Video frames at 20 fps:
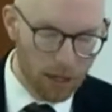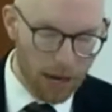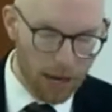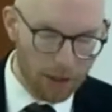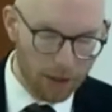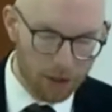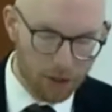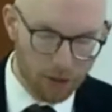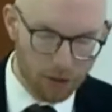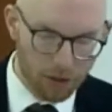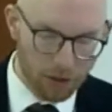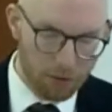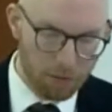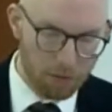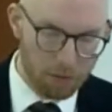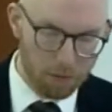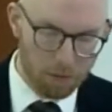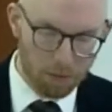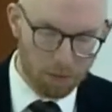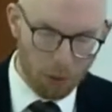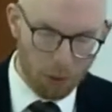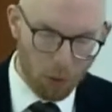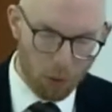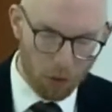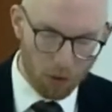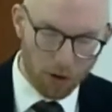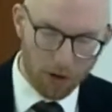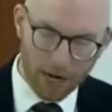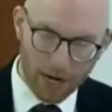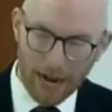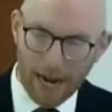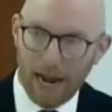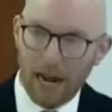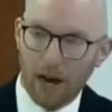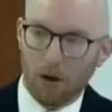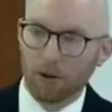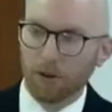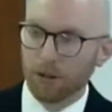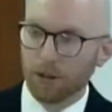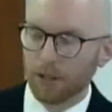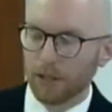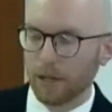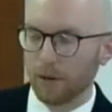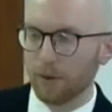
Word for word: And the term poured out